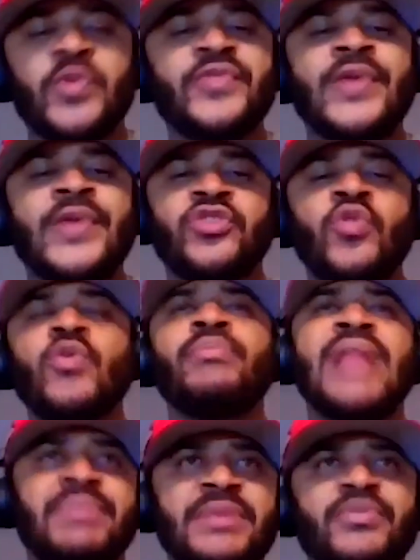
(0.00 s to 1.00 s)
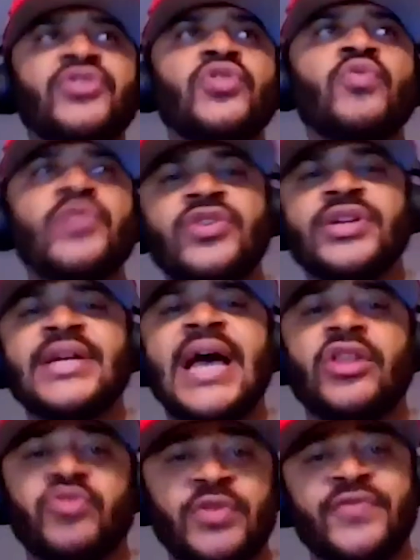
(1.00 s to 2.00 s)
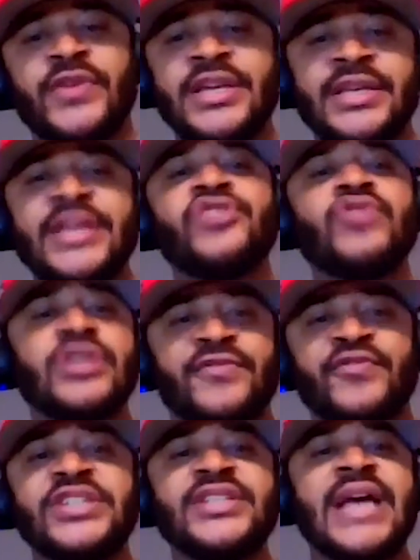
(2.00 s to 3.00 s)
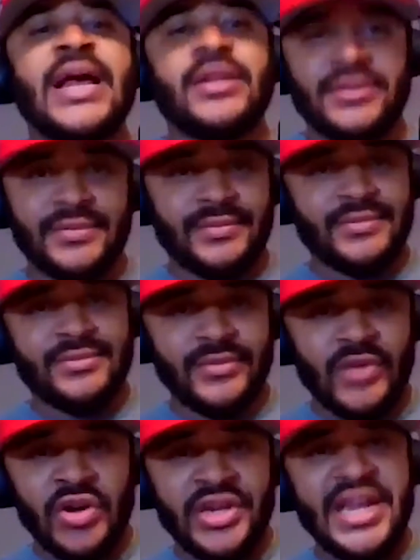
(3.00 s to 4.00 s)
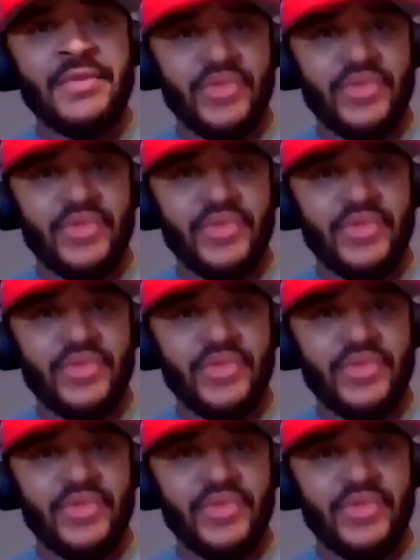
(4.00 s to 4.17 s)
doing what black people do when you're in college. We were fucking getting drunk and freestyling on camera,